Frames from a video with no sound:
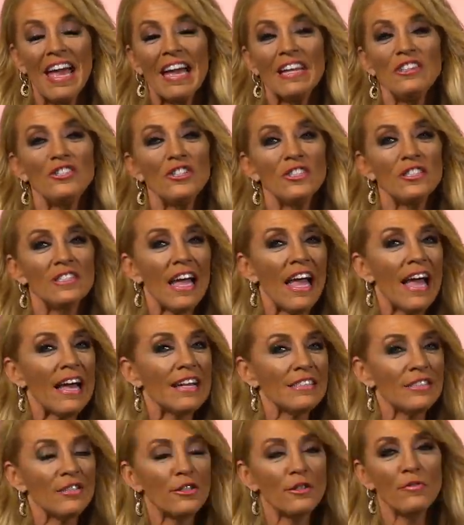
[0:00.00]
and just
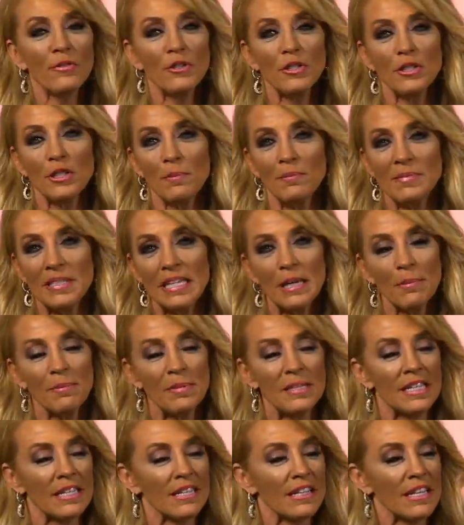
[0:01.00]
asked her for some
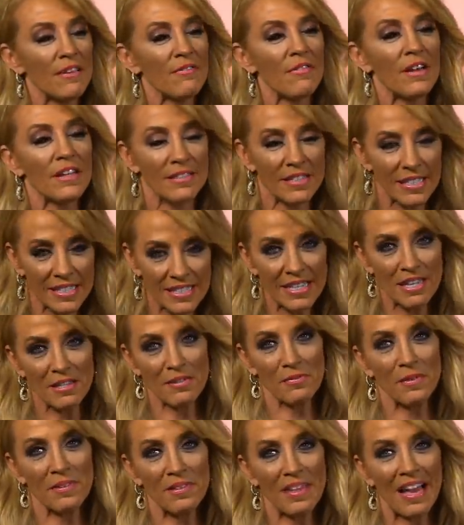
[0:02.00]
tips to live a
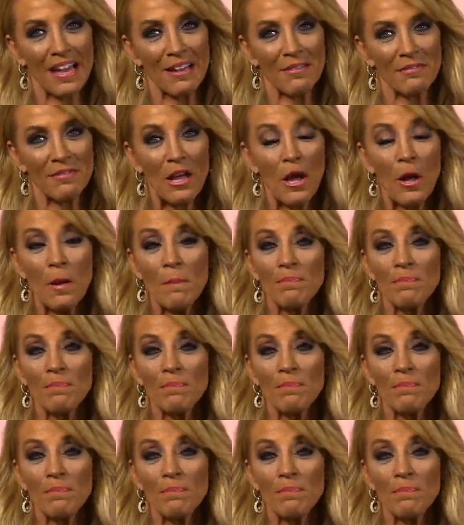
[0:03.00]
successful life.